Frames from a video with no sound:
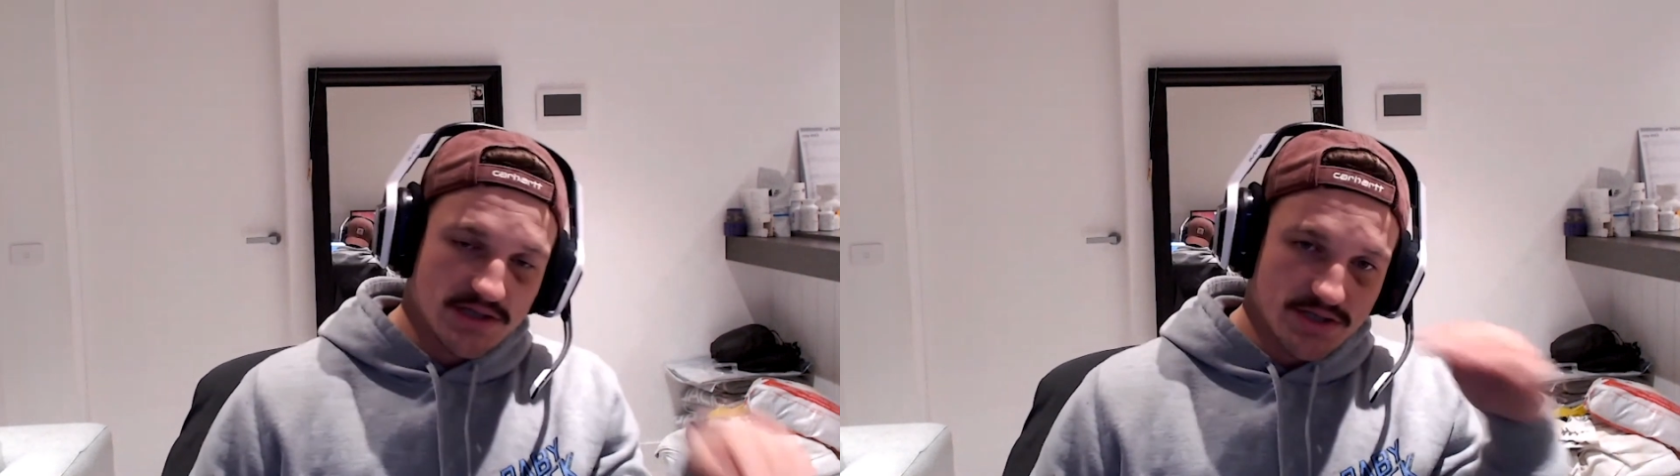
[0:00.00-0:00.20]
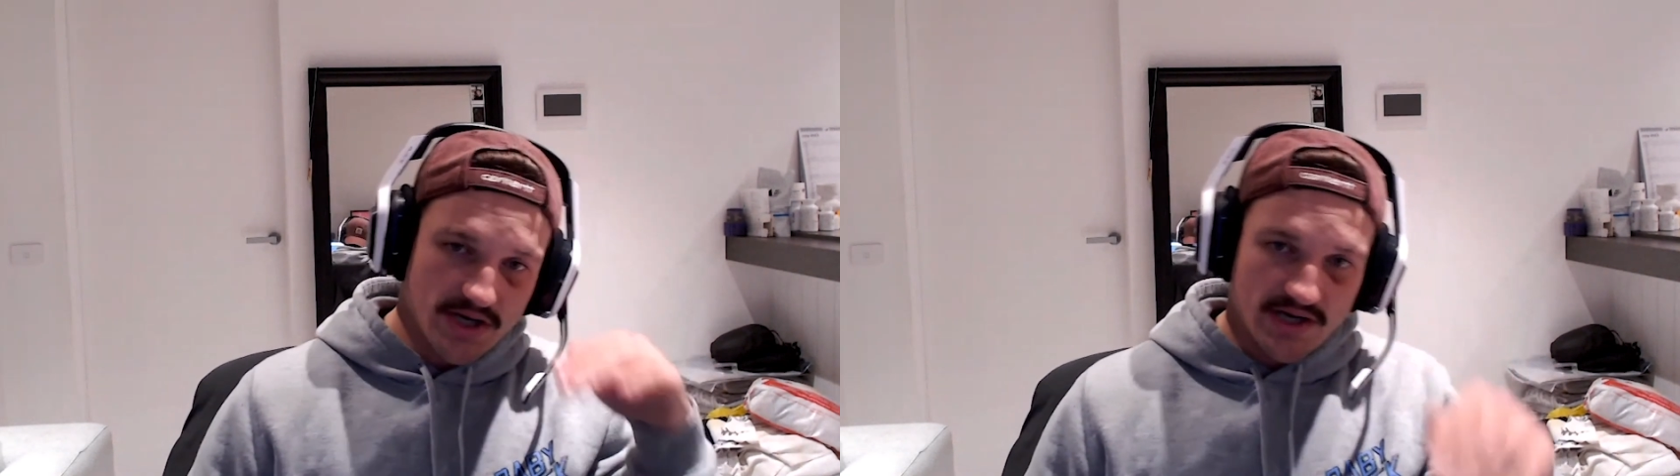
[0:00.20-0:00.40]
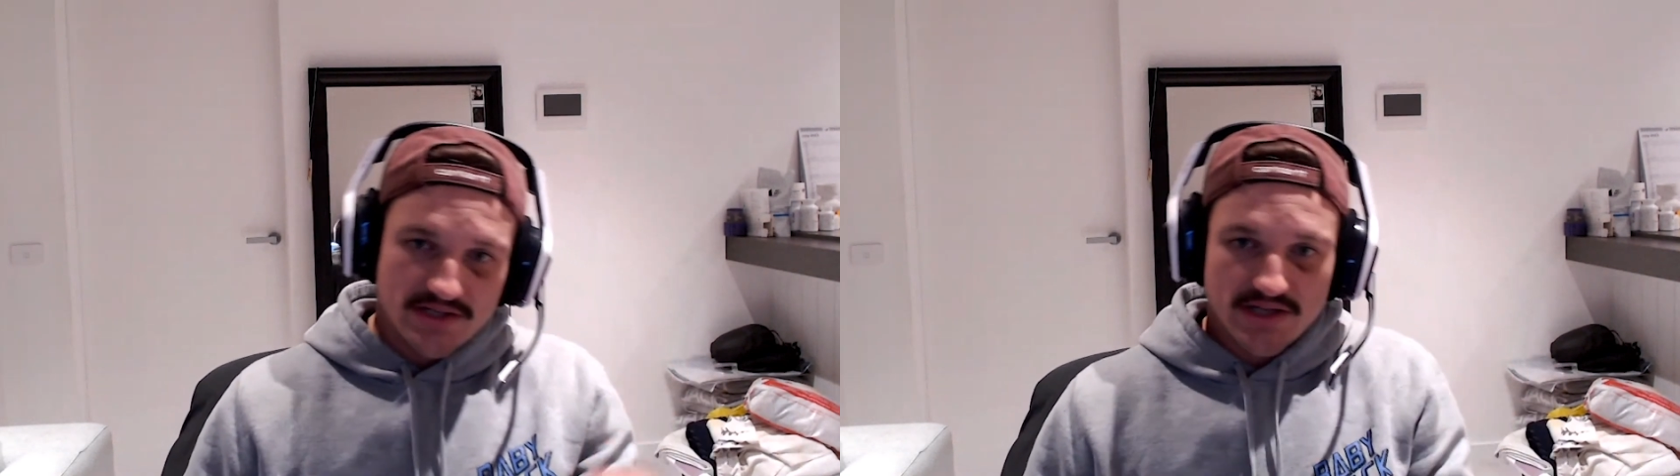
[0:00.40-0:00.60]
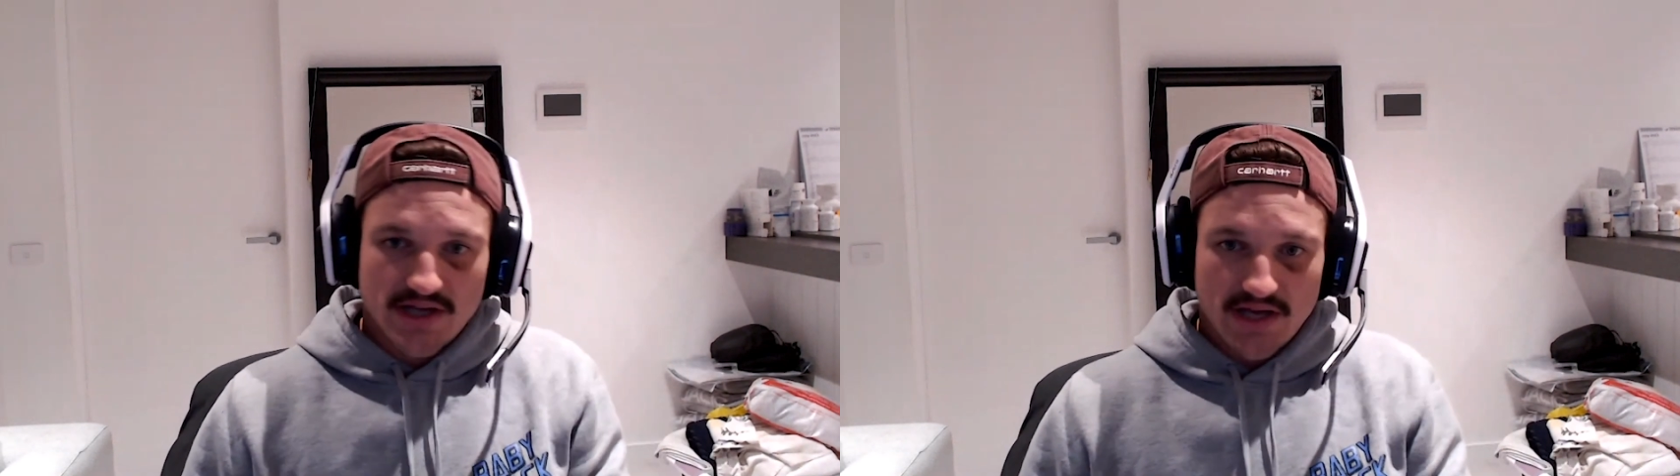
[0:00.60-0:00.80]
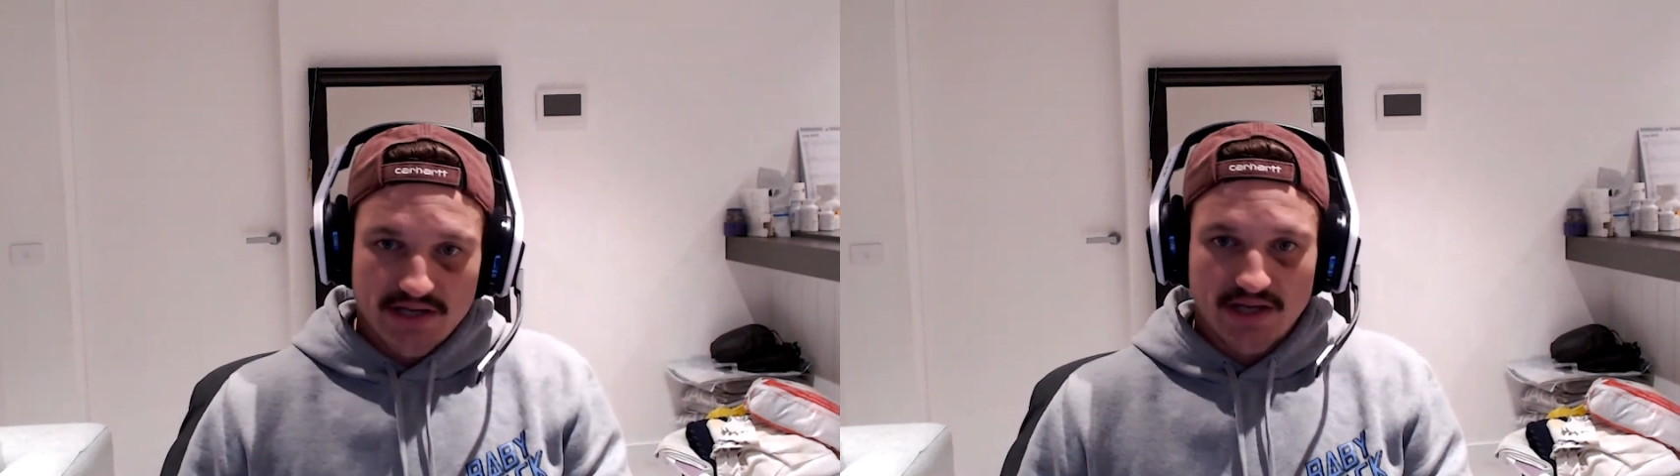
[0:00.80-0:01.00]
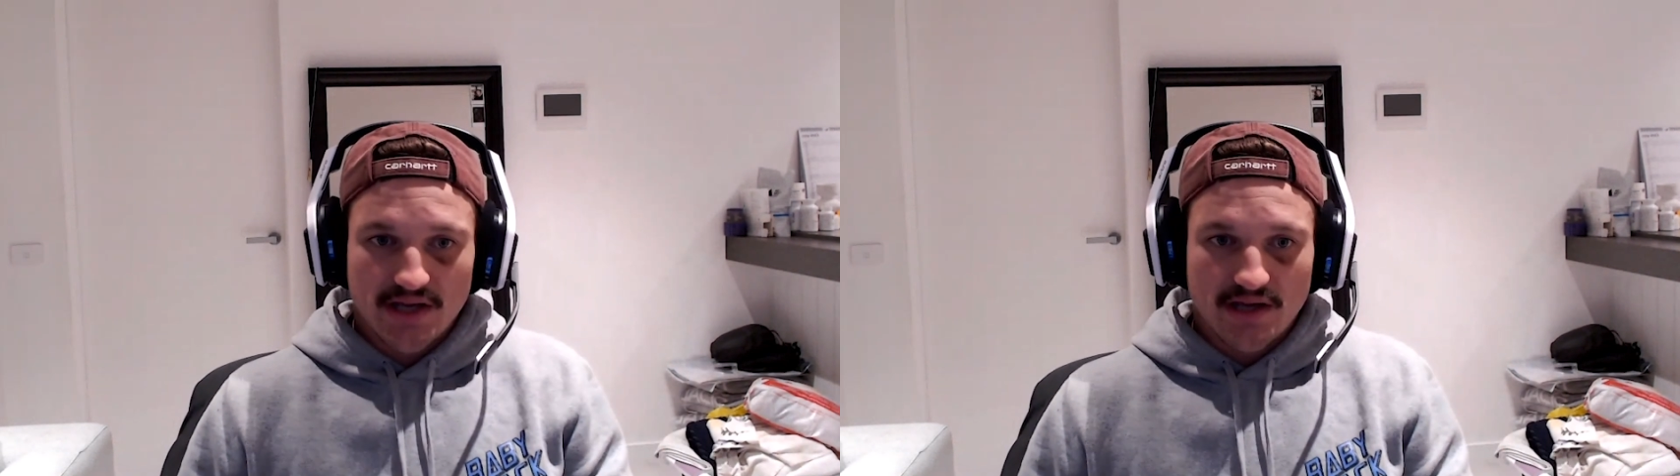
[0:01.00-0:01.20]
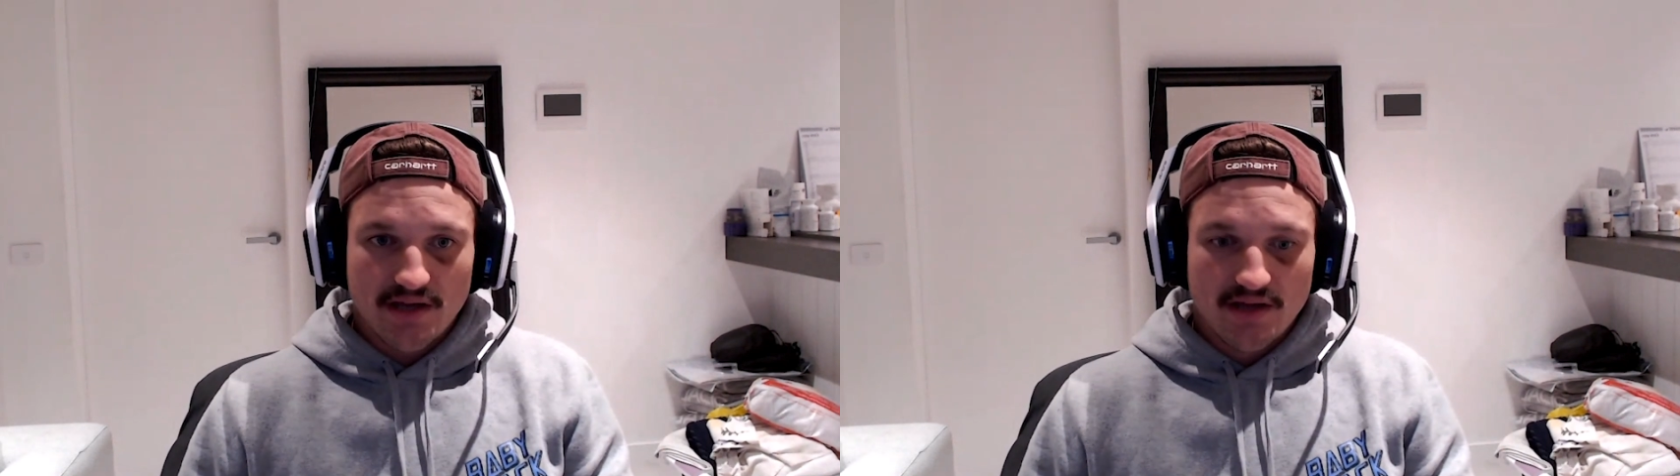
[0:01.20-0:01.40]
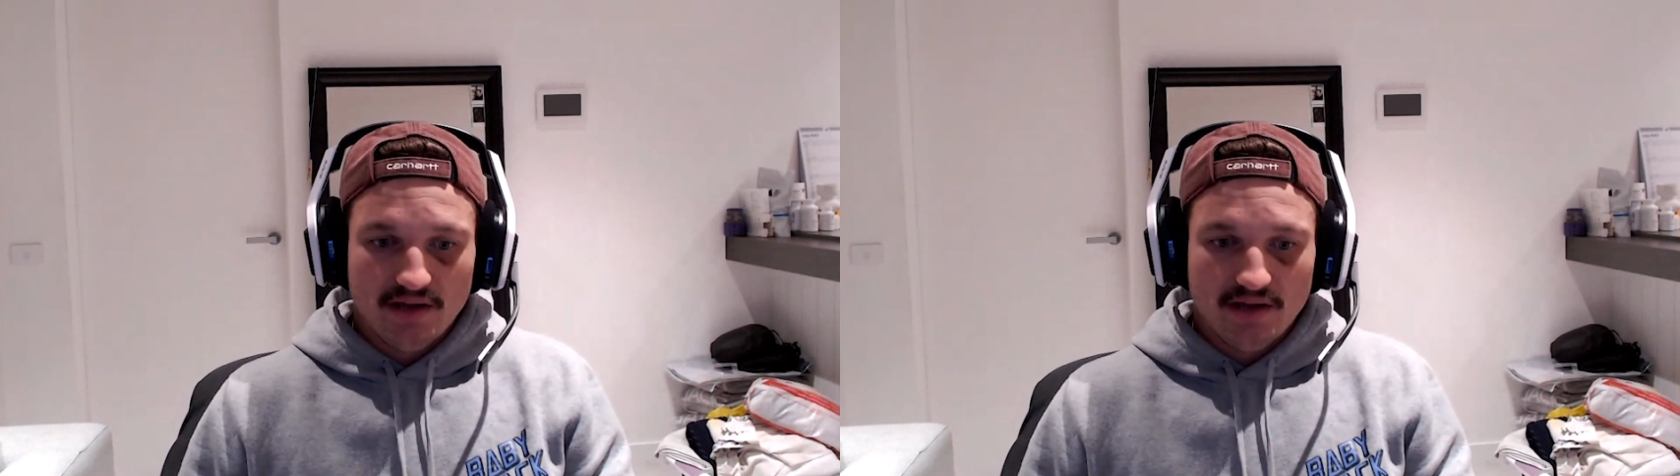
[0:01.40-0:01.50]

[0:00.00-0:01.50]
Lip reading: straight into the head kick.